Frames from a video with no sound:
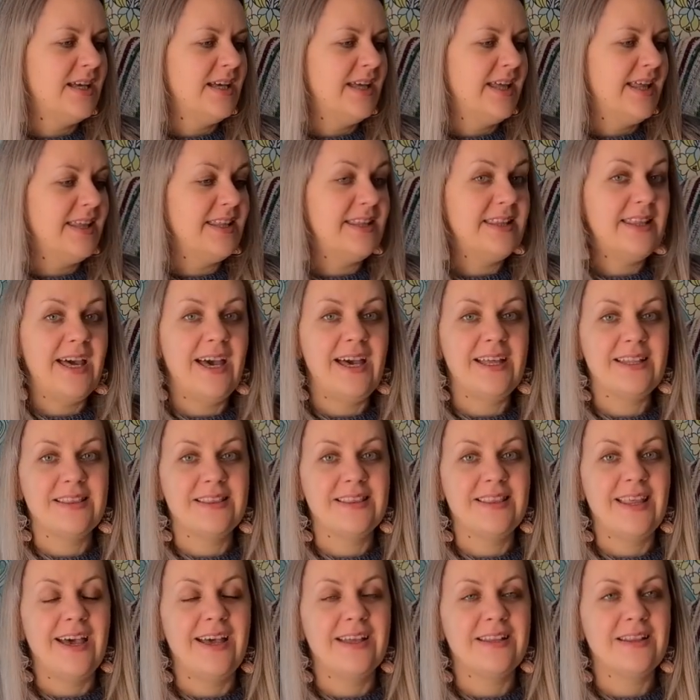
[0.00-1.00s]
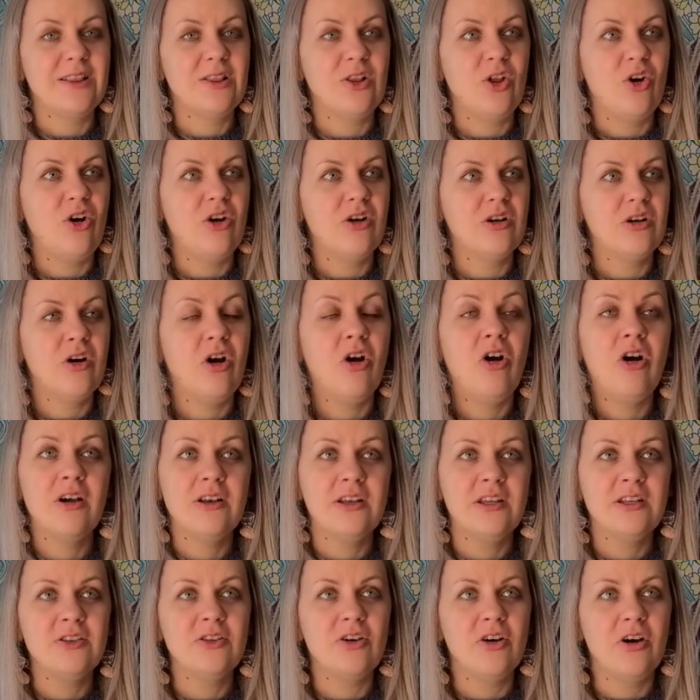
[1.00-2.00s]
That long. On
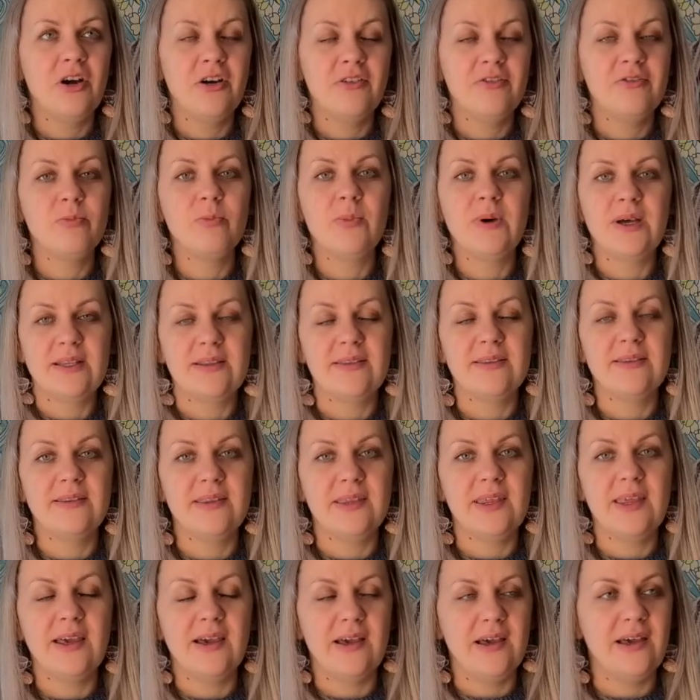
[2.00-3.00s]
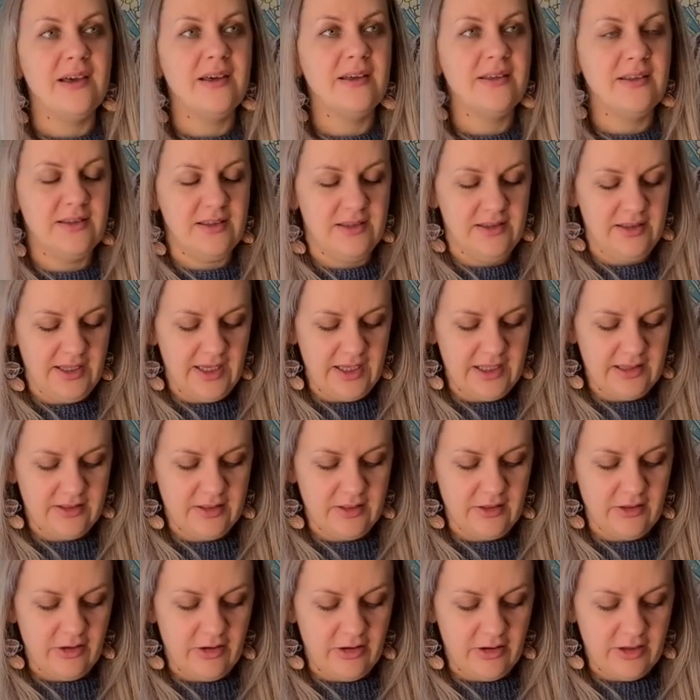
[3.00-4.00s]
and off, but yeah, that
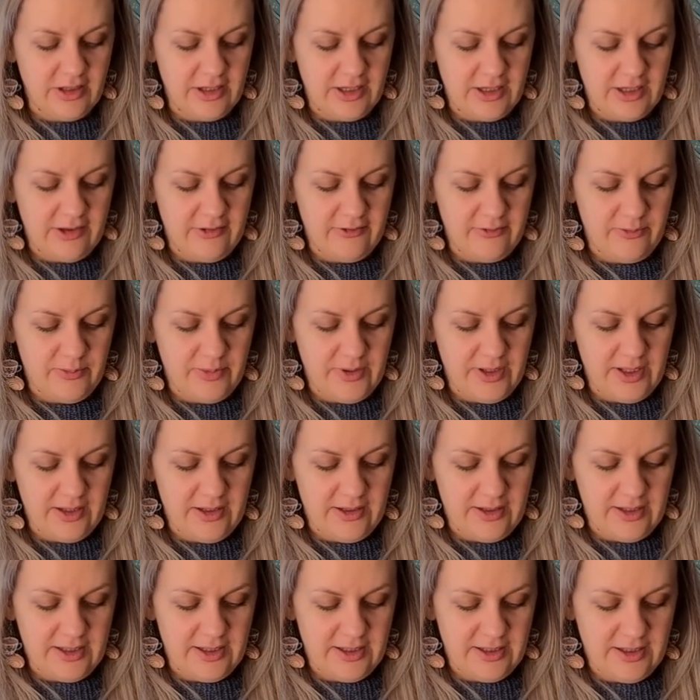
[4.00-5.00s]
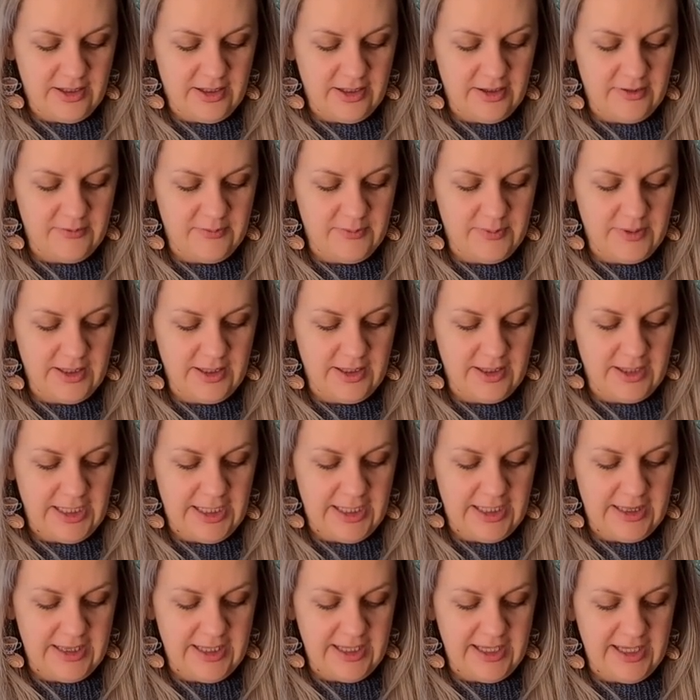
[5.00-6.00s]
long I've been
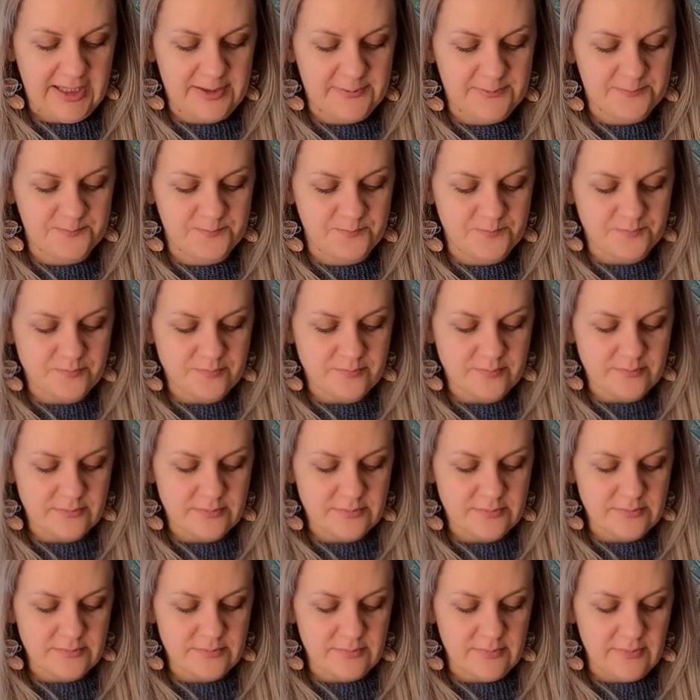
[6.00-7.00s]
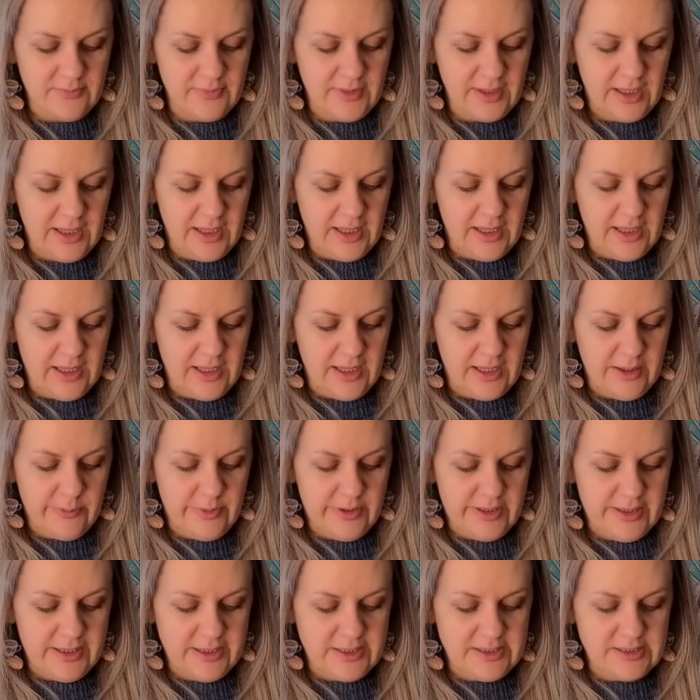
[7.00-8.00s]
knitting. A
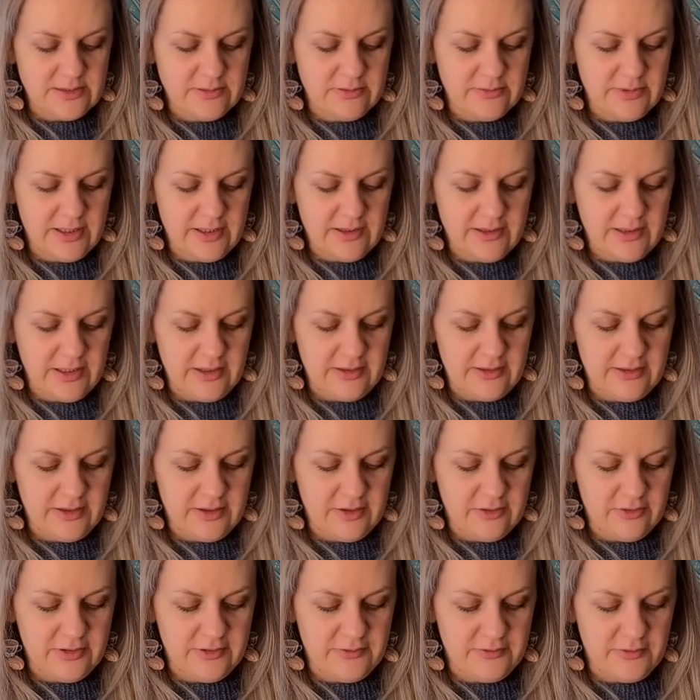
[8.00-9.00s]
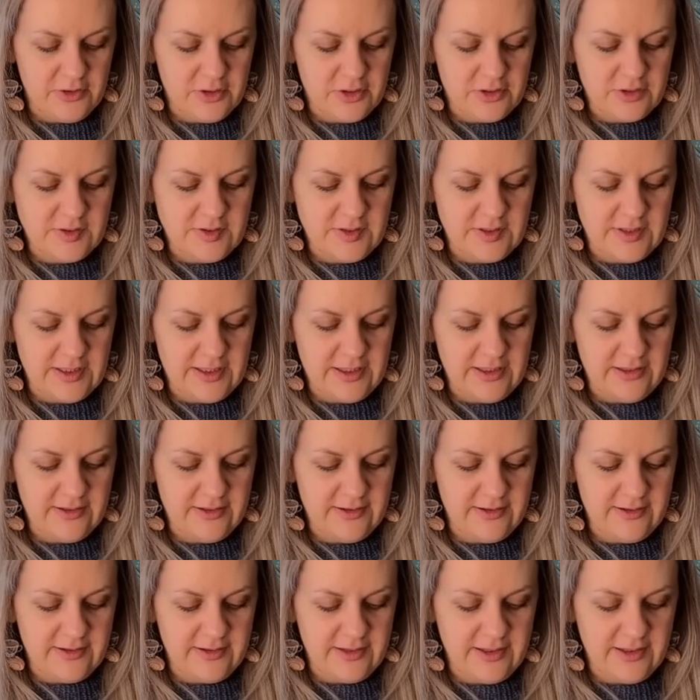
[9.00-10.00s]
bit less when at the university,
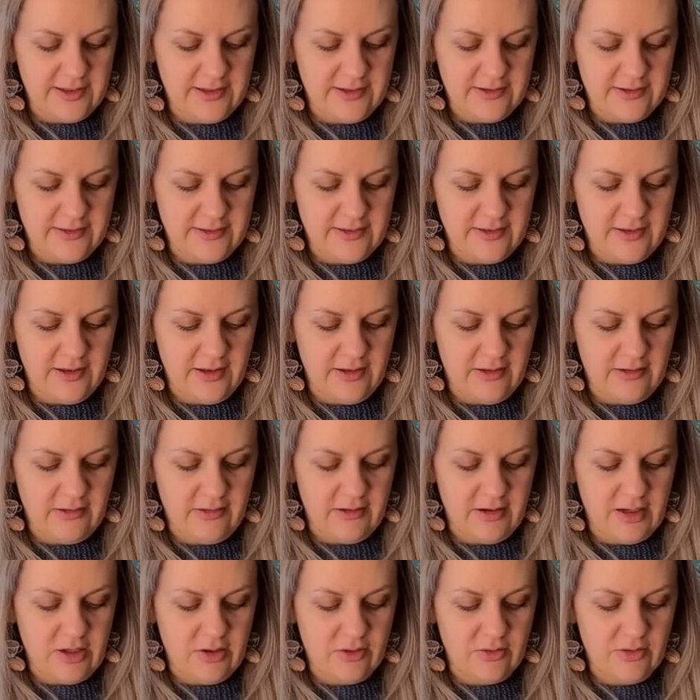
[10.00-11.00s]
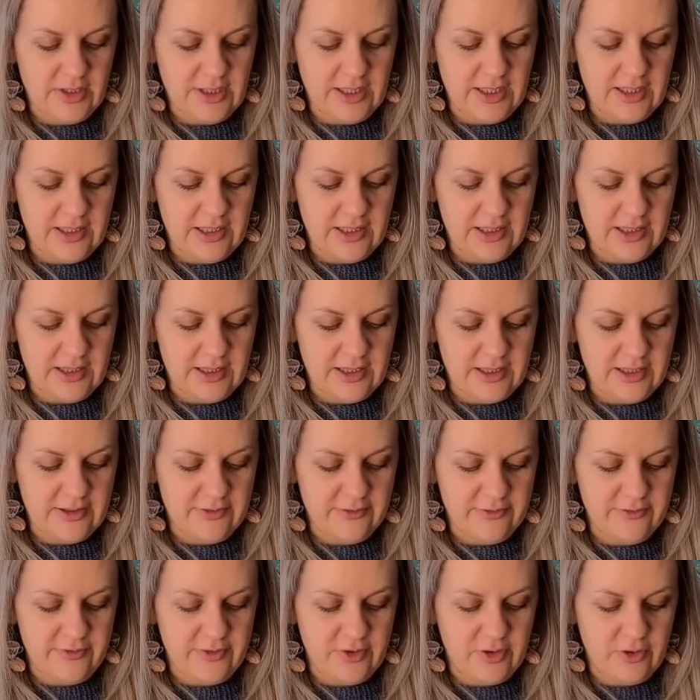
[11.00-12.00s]
I think. There I only knit like a
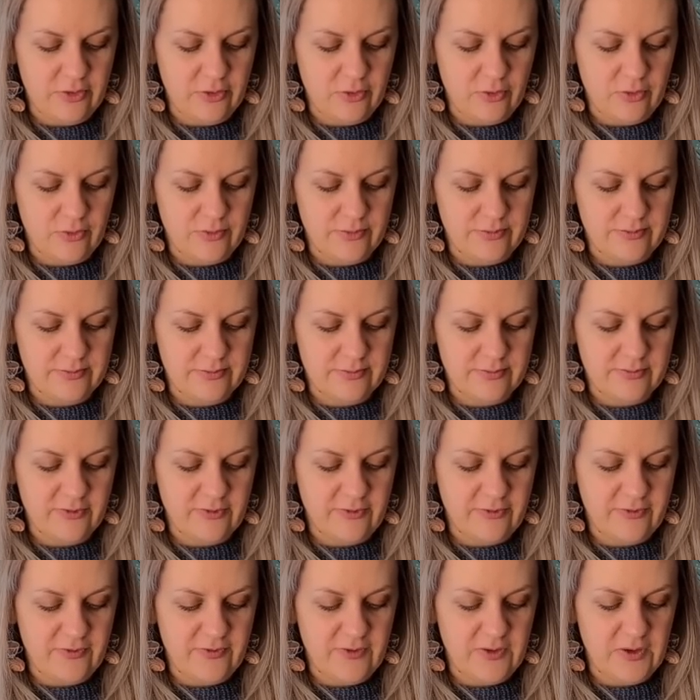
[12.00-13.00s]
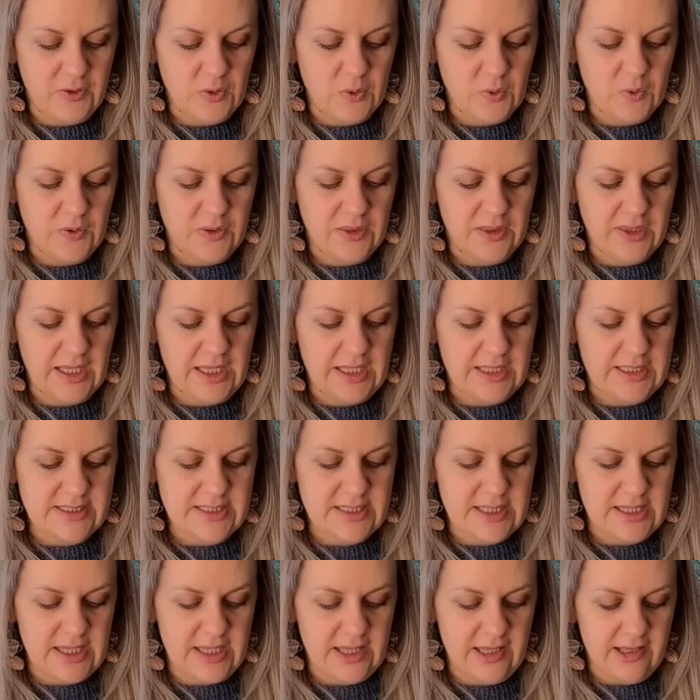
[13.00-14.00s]
few things
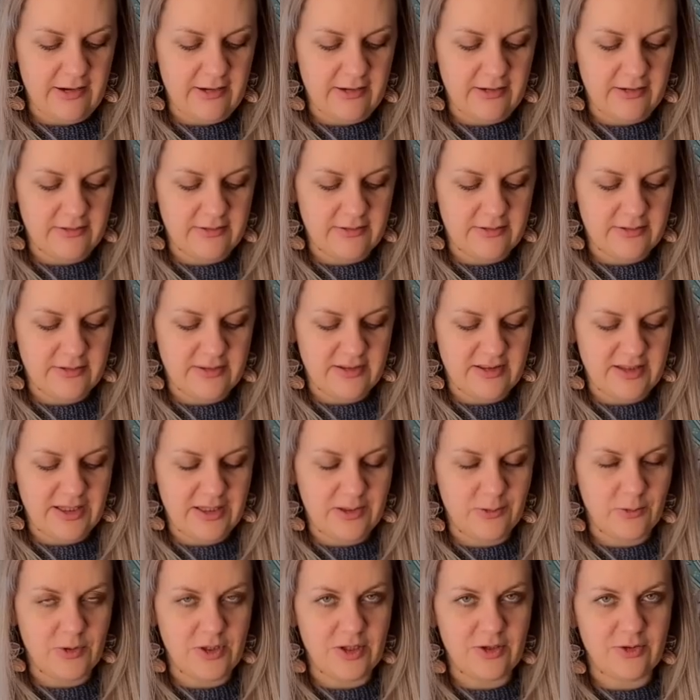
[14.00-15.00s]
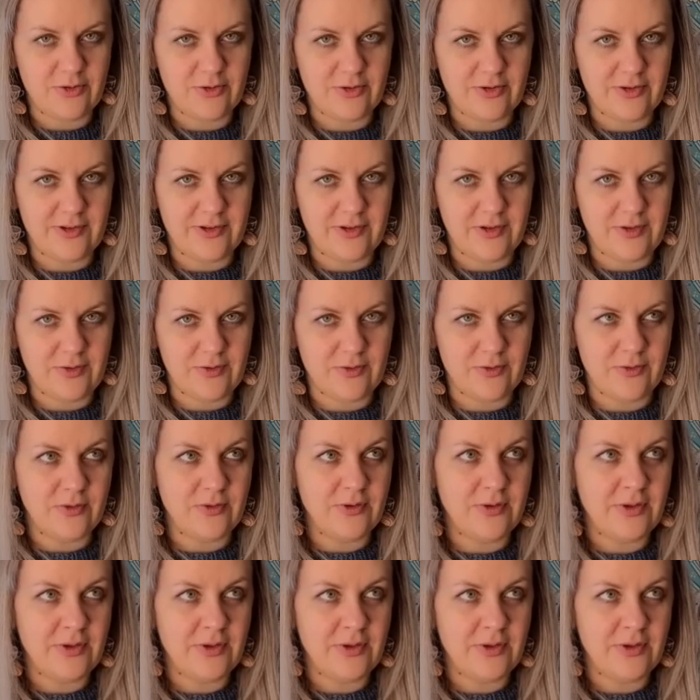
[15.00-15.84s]
a year, like one or two.